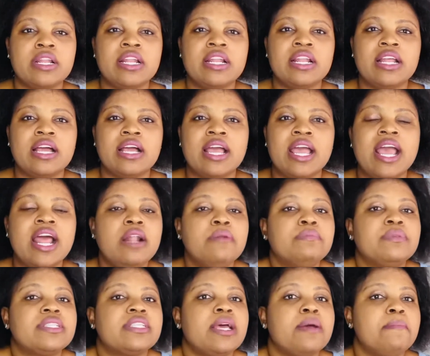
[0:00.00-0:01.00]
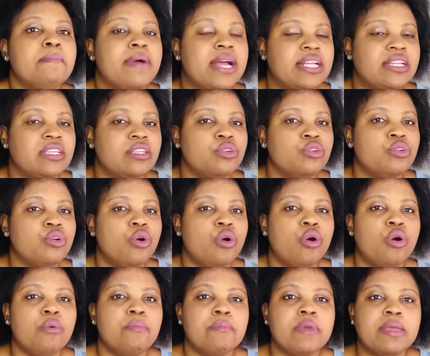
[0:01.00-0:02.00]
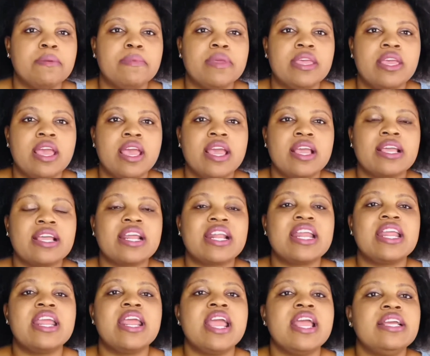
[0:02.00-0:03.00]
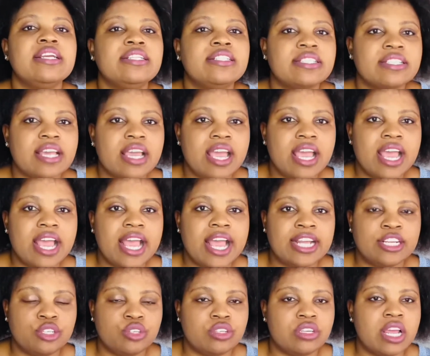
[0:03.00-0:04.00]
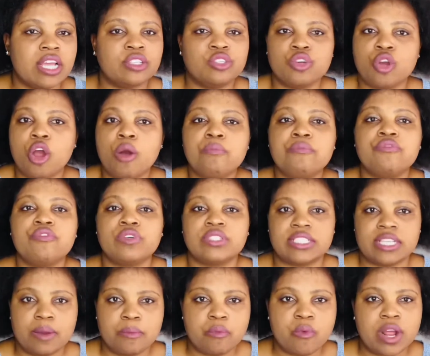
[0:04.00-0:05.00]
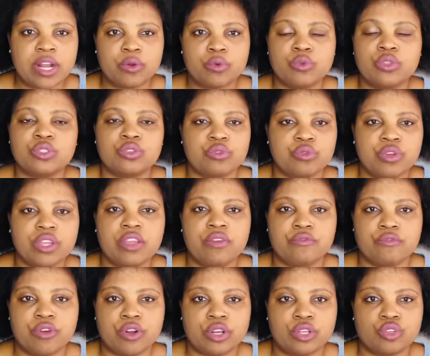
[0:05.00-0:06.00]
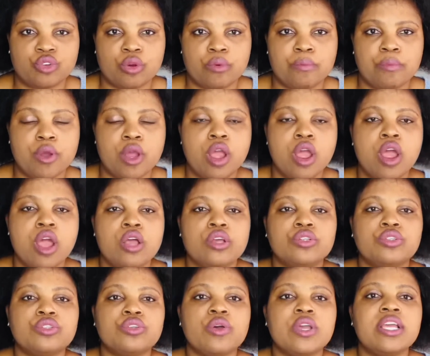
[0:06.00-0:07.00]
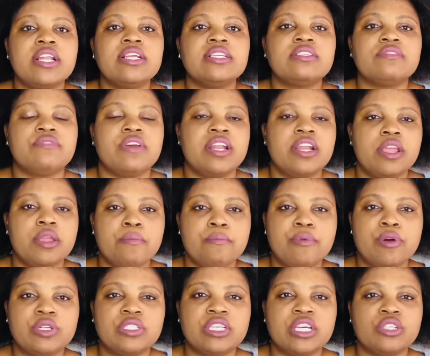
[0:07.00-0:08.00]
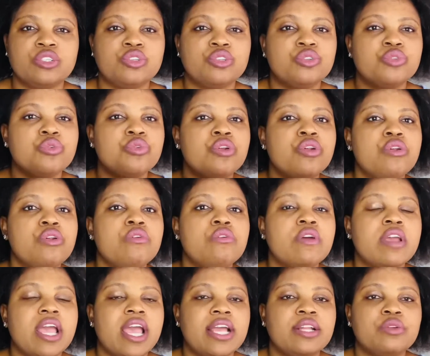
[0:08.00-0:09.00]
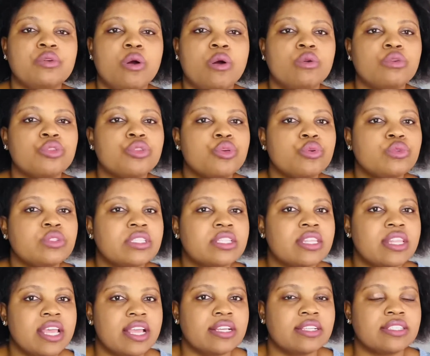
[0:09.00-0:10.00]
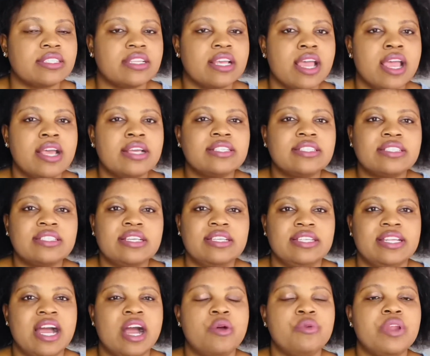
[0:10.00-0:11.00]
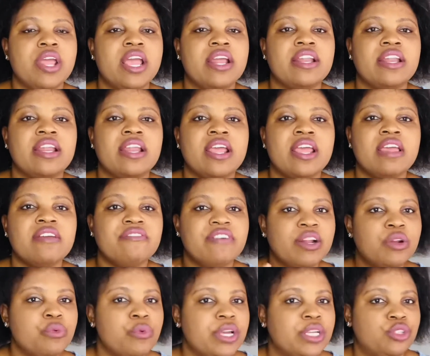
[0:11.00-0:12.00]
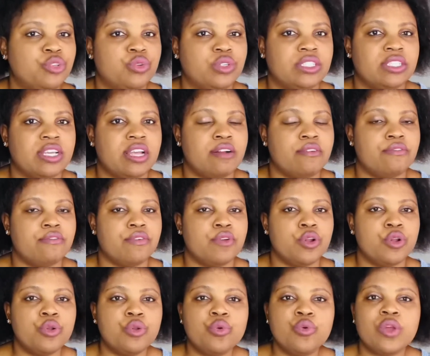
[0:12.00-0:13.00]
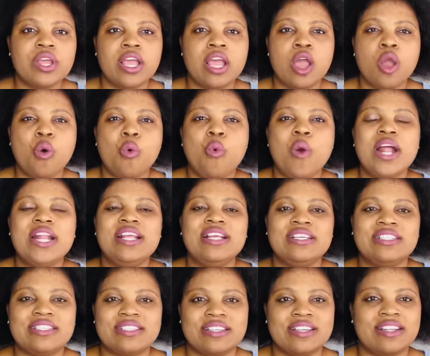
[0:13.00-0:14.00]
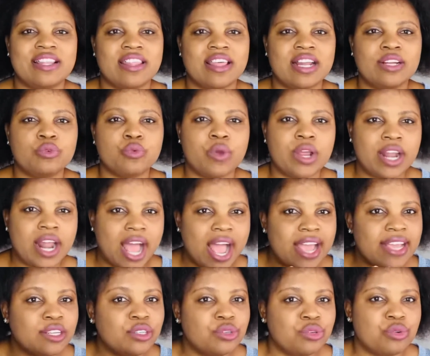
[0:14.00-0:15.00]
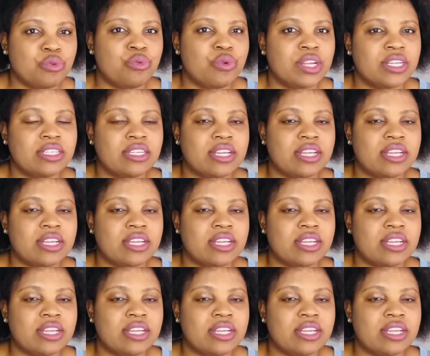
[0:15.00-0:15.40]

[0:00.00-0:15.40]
help somebody, you know, or maybe create a job for someone who's looking for a job. So it is very important to look at all those things. Sit down and evaluate yourself. Look, what is it that when I do it